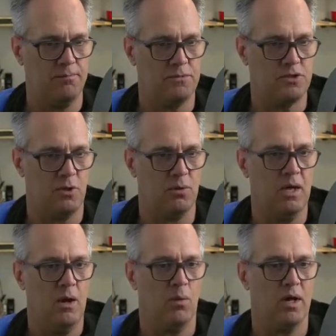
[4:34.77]
So
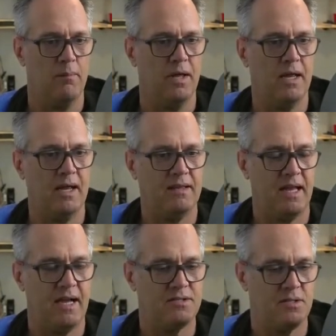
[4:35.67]
we're going to mitigate the
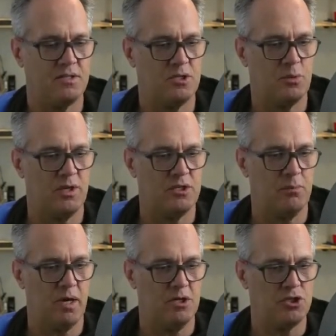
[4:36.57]
hazardous situation
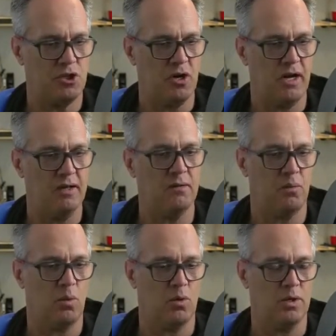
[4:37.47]
by assuring
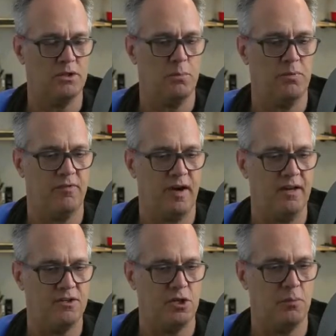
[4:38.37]
we're going to provide
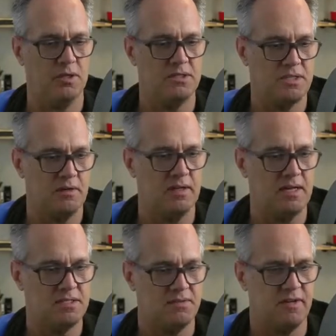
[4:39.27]
a terminally
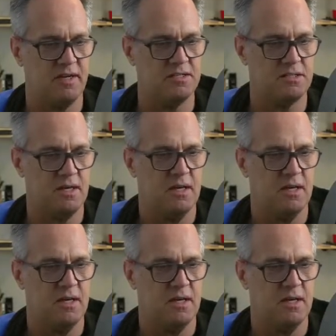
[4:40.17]
sterilized device